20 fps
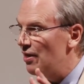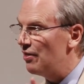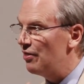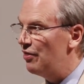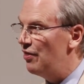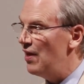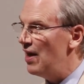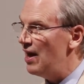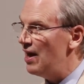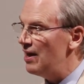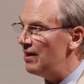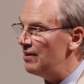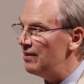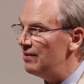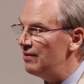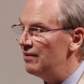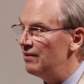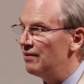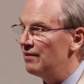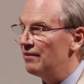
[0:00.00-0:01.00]

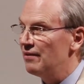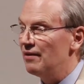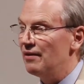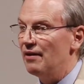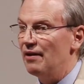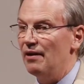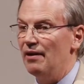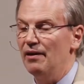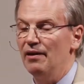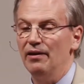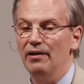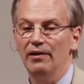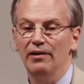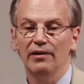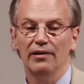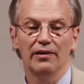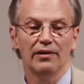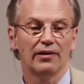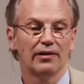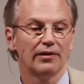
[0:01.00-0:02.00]
then
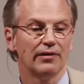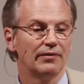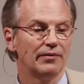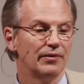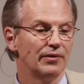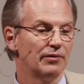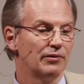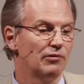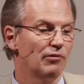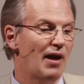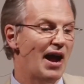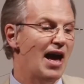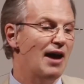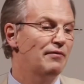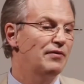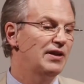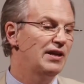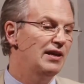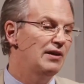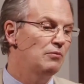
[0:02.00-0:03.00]
uh,
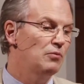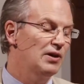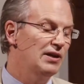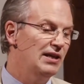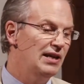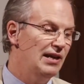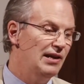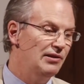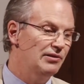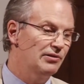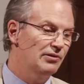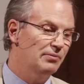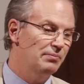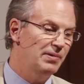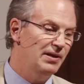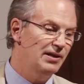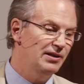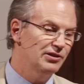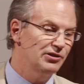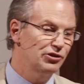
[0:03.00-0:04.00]
gravity would either
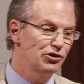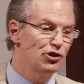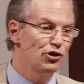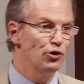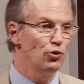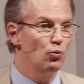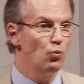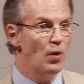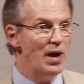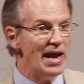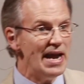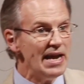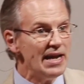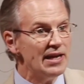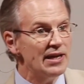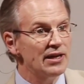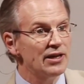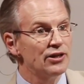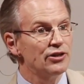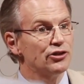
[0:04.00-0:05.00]
be too
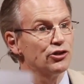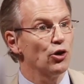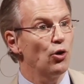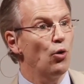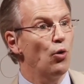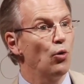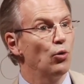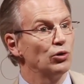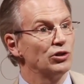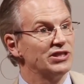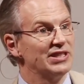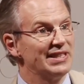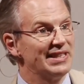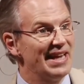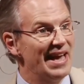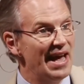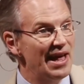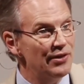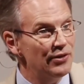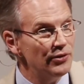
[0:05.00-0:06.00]
weak to hold
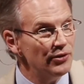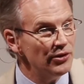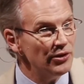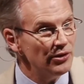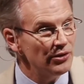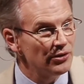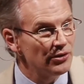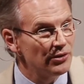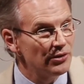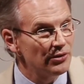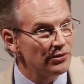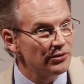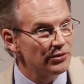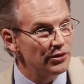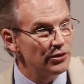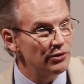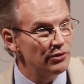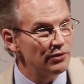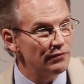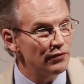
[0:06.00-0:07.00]
together the
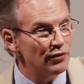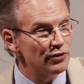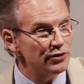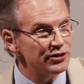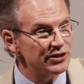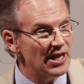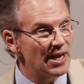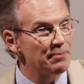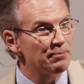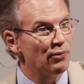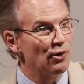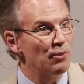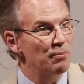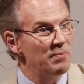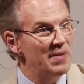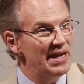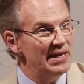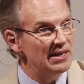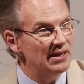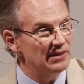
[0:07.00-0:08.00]
universe and
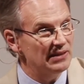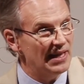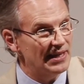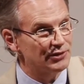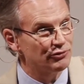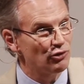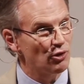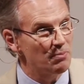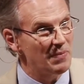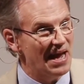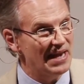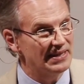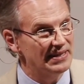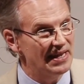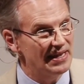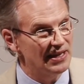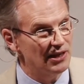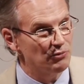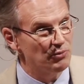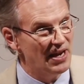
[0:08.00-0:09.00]
permit
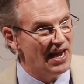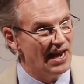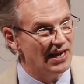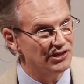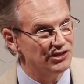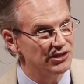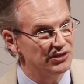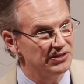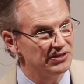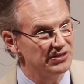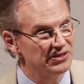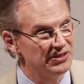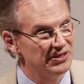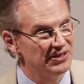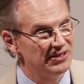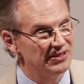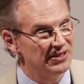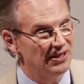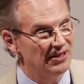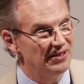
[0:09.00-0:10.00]
electromagnetic reactions
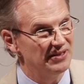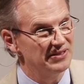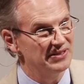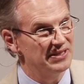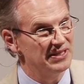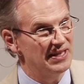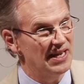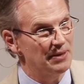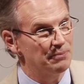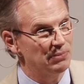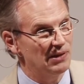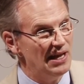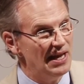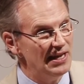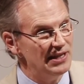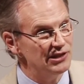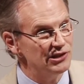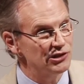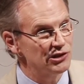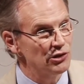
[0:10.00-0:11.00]
uh, to take
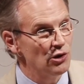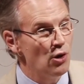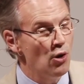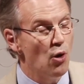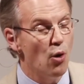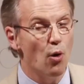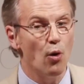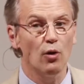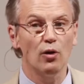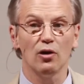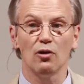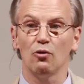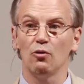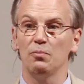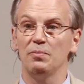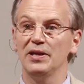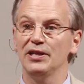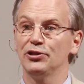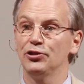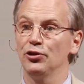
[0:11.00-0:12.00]
place, or it
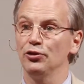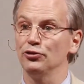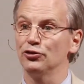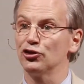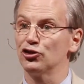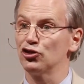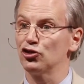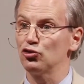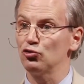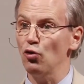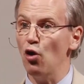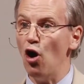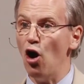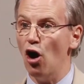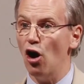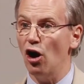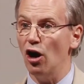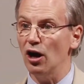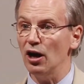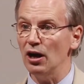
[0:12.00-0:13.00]
would be too
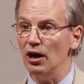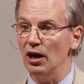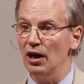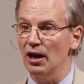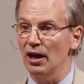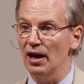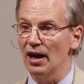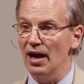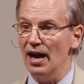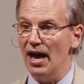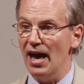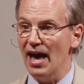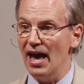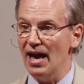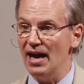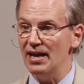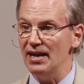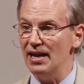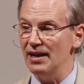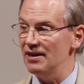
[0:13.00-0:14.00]
strong,
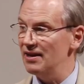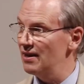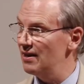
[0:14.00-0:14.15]
and